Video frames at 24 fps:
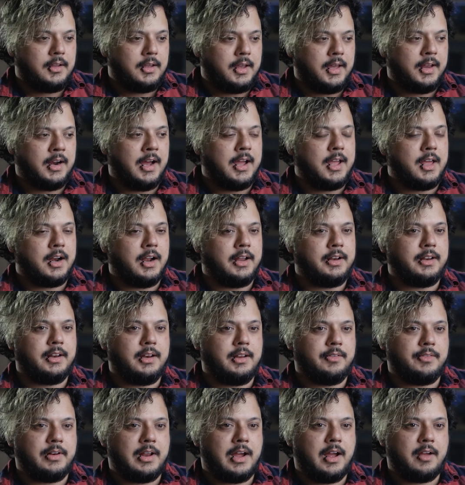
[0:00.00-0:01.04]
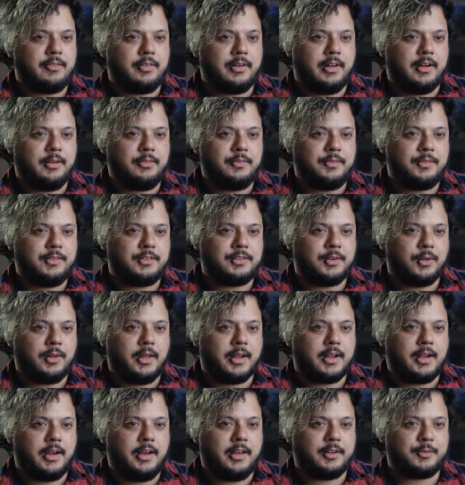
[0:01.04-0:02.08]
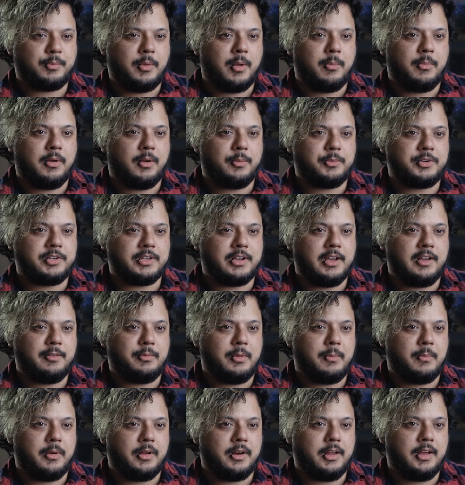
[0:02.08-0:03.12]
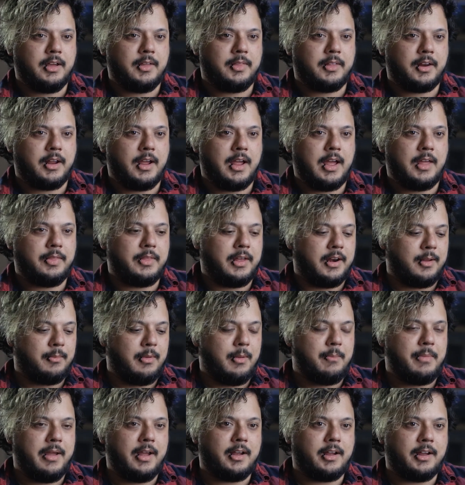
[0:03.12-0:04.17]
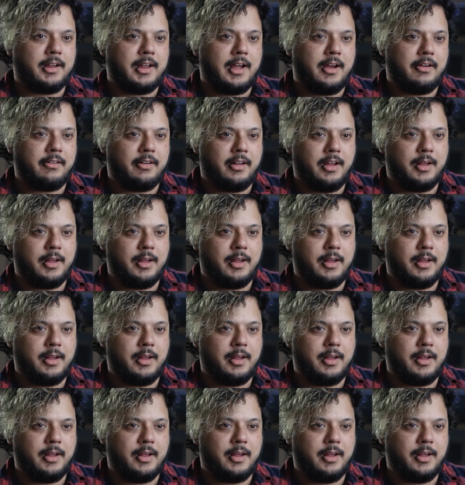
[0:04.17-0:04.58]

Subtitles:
And I didn't even have enough. So like I asked my mom, she gave me money, and then I had that in my bank account.